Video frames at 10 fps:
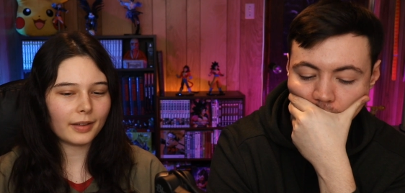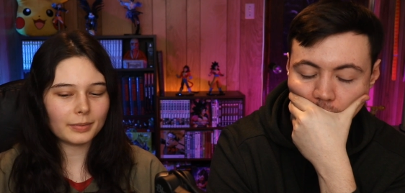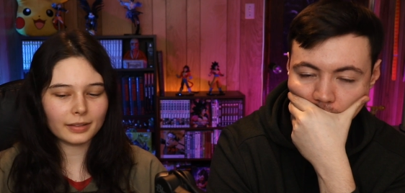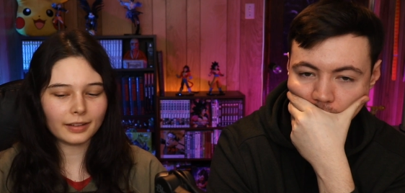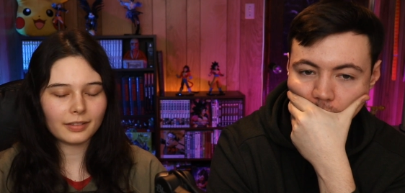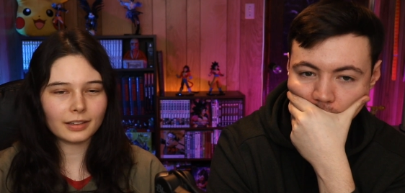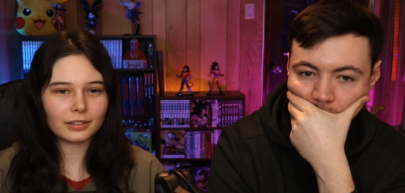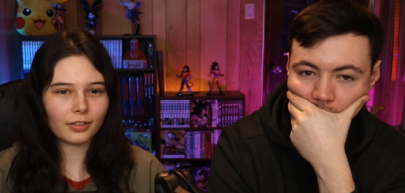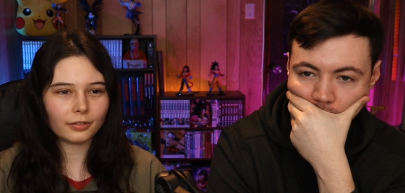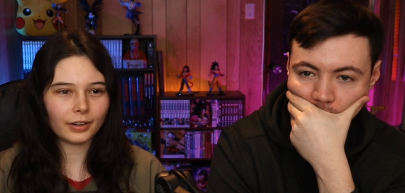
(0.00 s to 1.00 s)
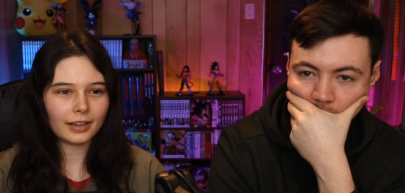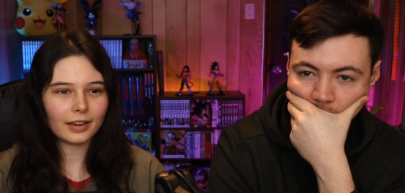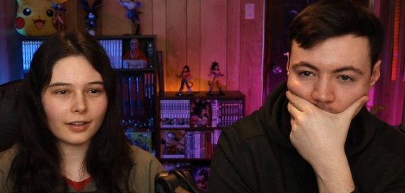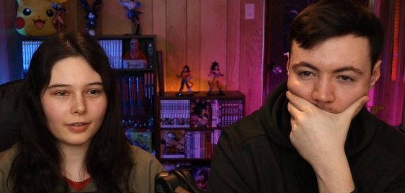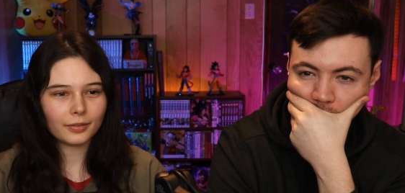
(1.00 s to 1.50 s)
Speaker 1: when they've been listening to the
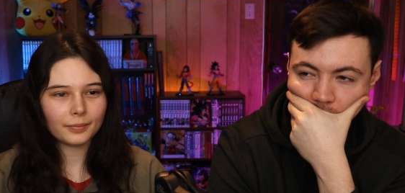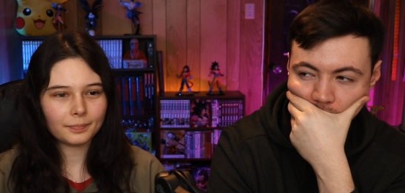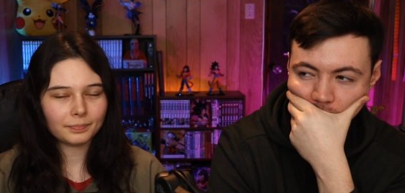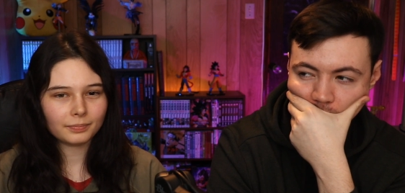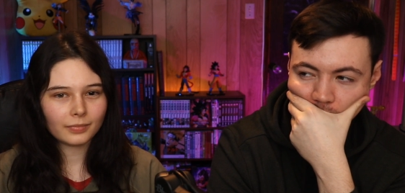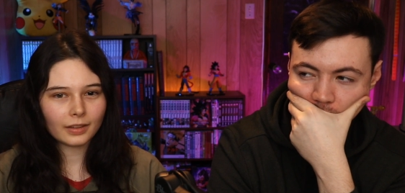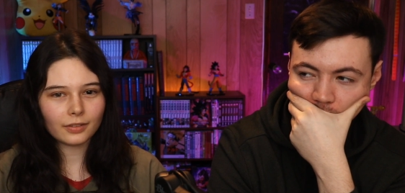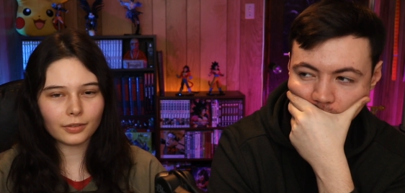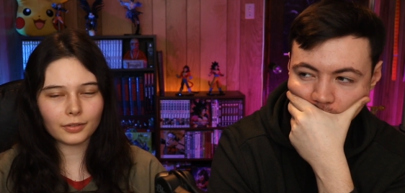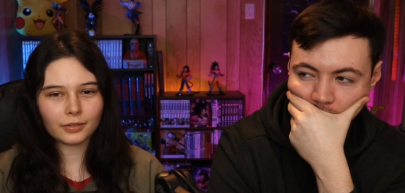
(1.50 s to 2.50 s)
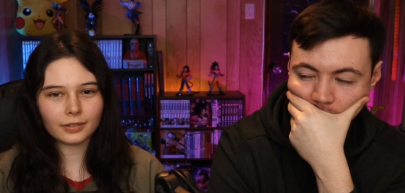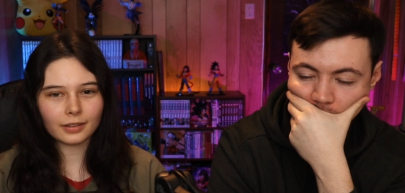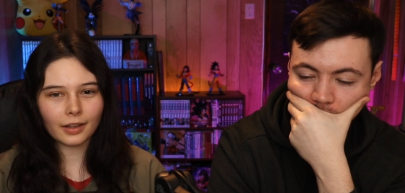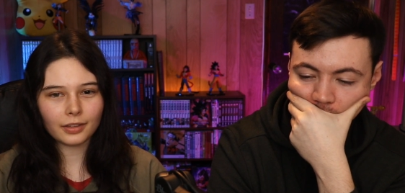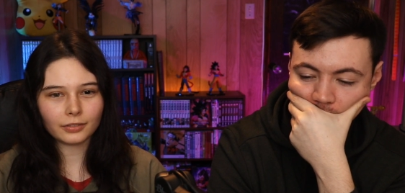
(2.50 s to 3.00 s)
radio. Mm-hmm. So there's
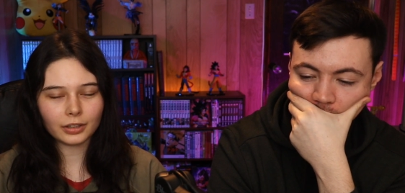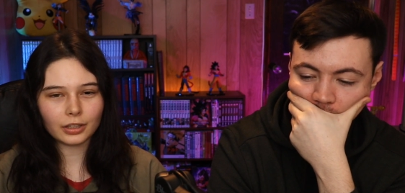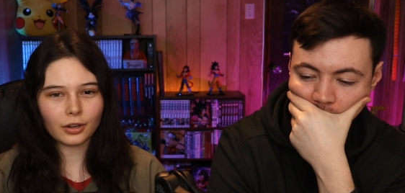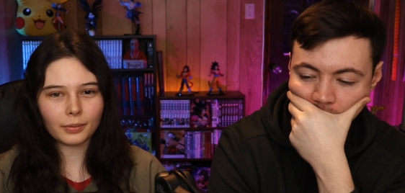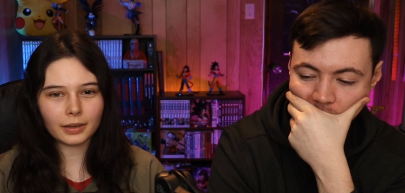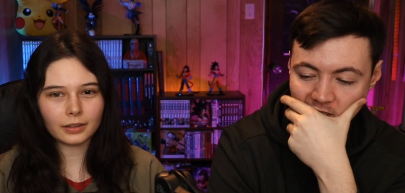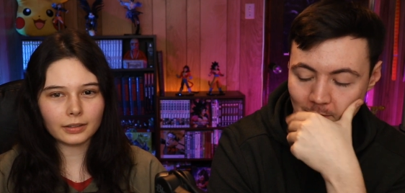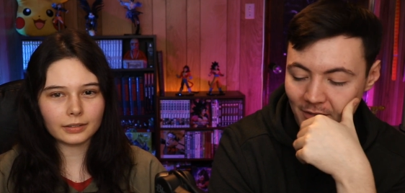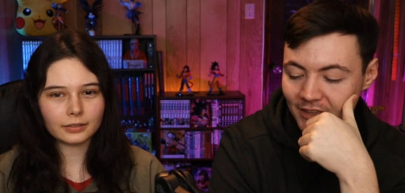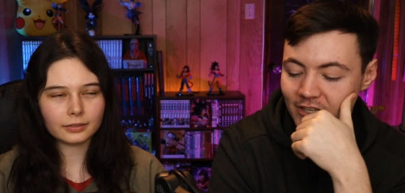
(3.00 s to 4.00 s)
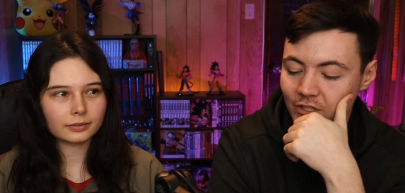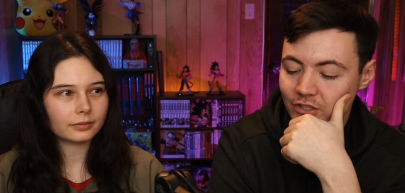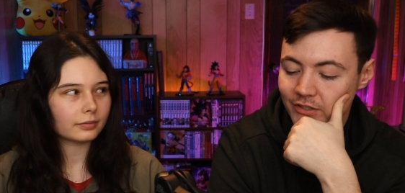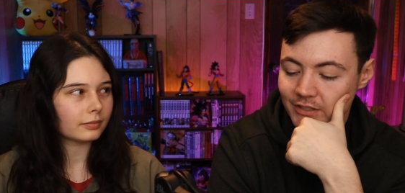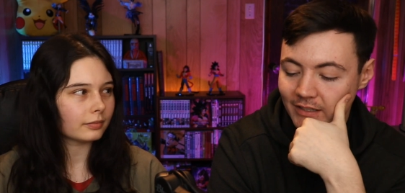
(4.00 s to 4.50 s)
nothing really going on. But they
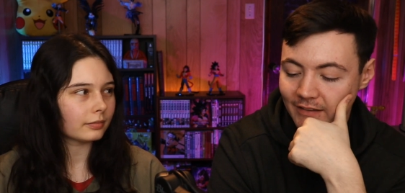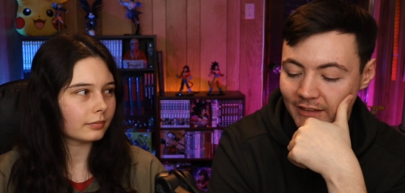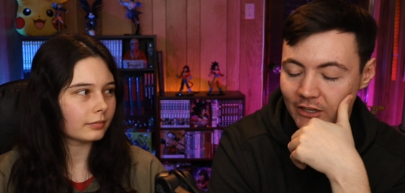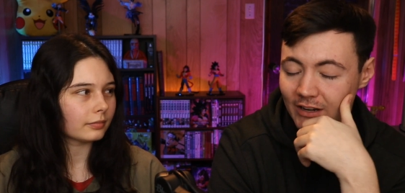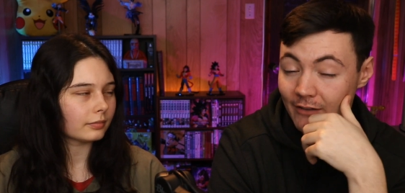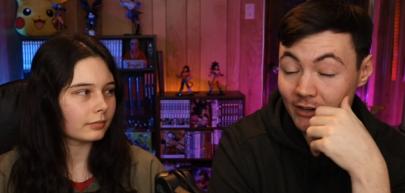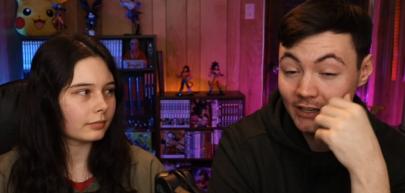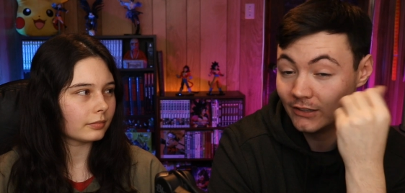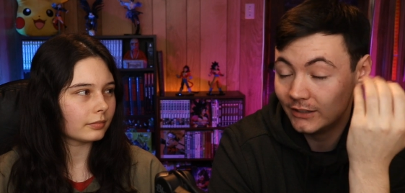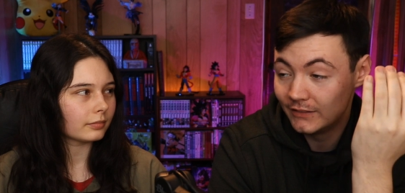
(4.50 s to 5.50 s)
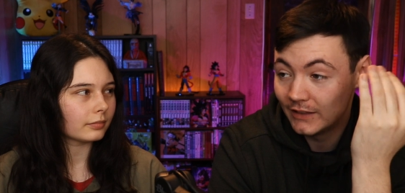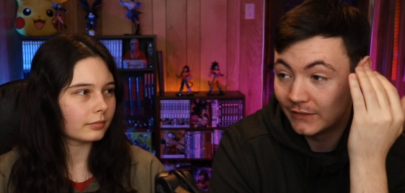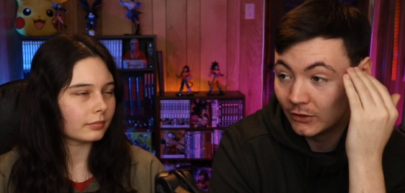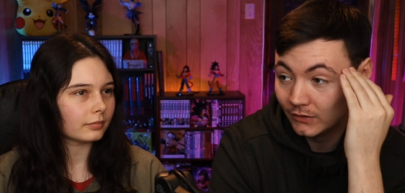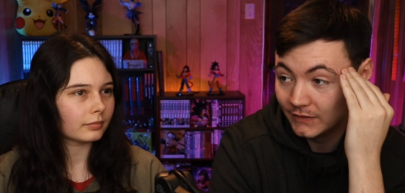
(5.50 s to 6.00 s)
could
Speaker 2: just. They could have an inkling
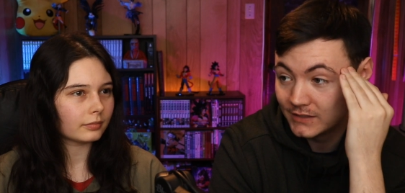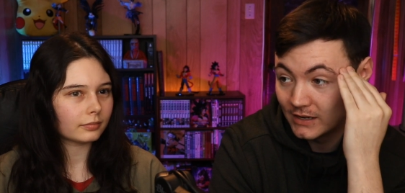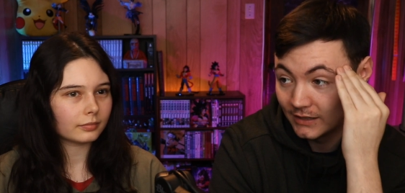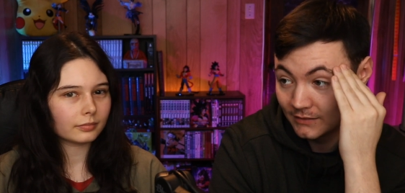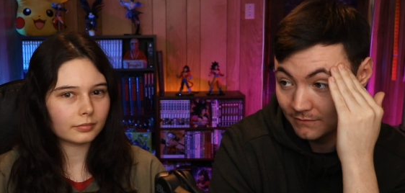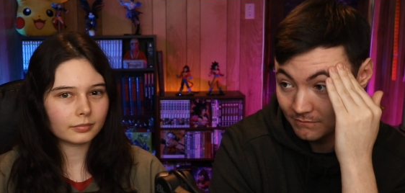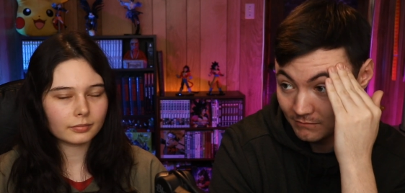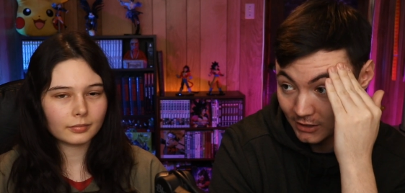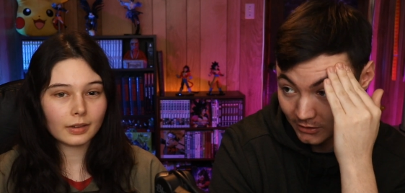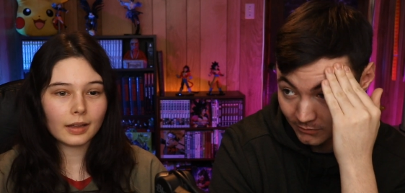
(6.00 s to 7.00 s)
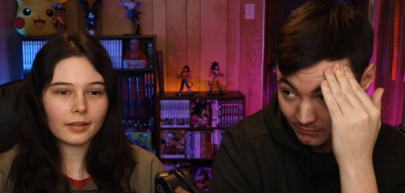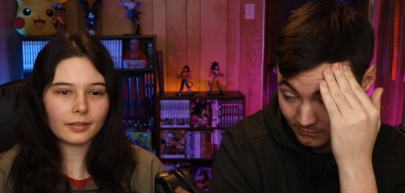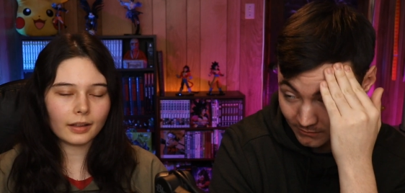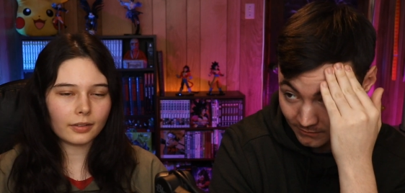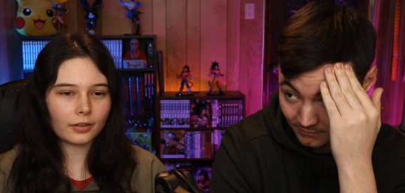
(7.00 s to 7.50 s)
that they're listening, you know?
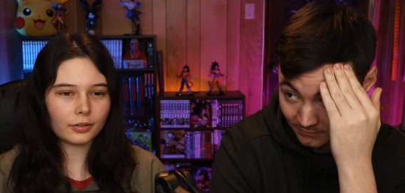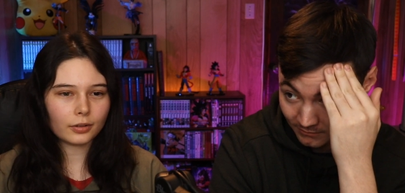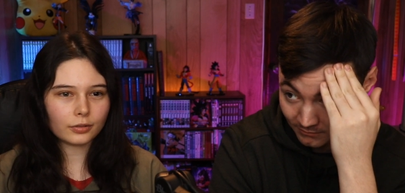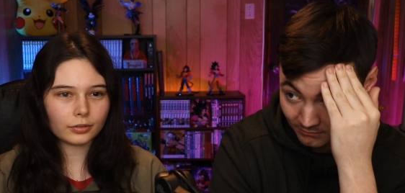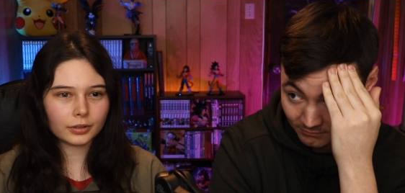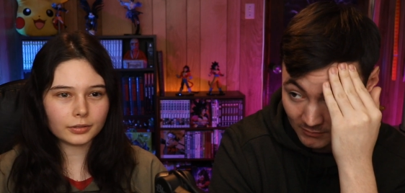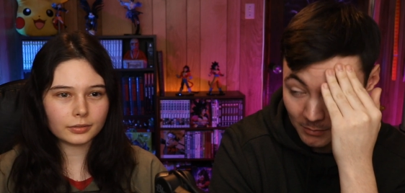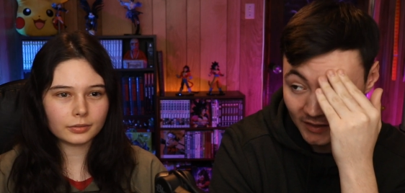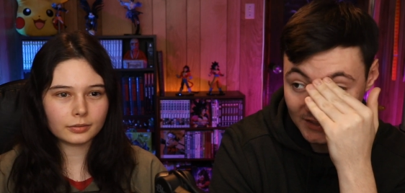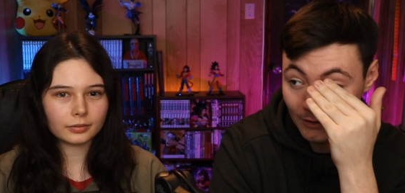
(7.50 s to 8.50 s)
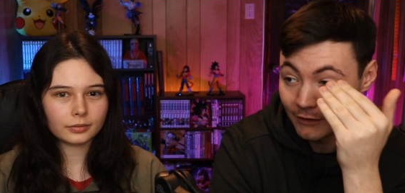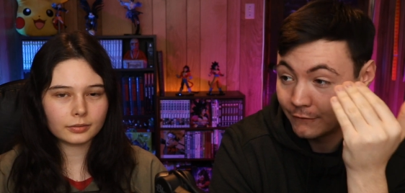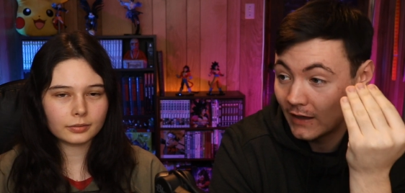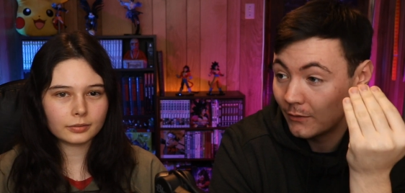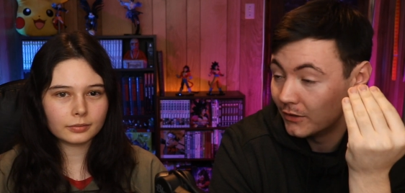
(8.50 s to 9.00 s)
Speaker 1: That's also true. Maybe
Speaker 2: that's how
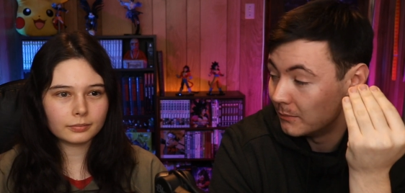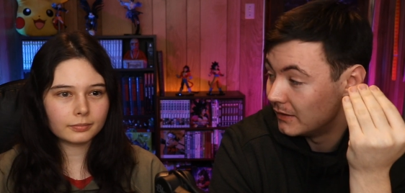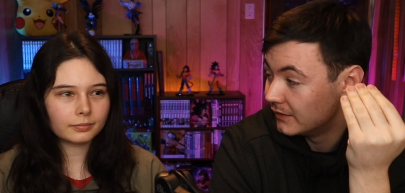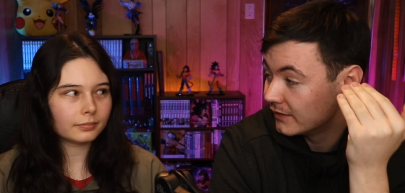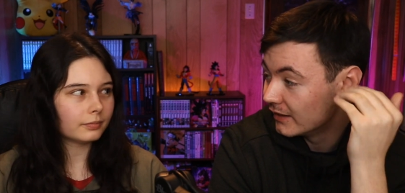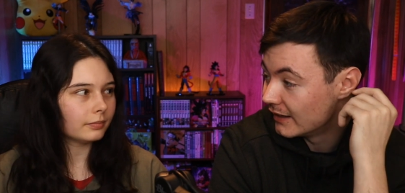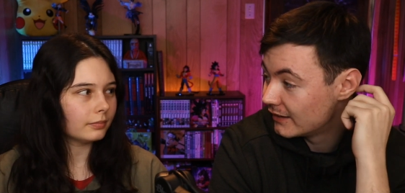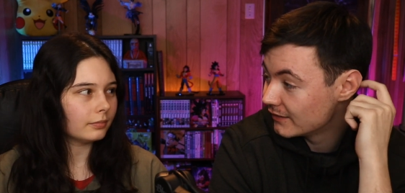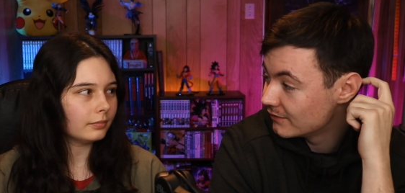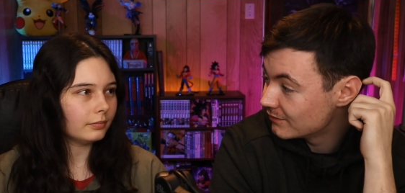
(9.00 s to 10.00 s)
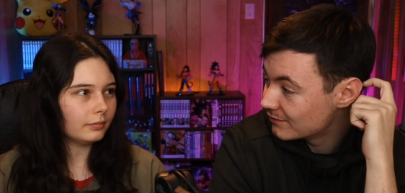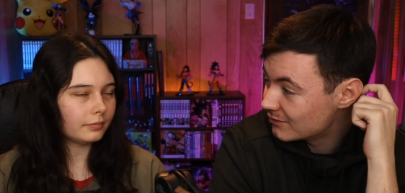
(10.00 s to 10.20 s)
they found them is like,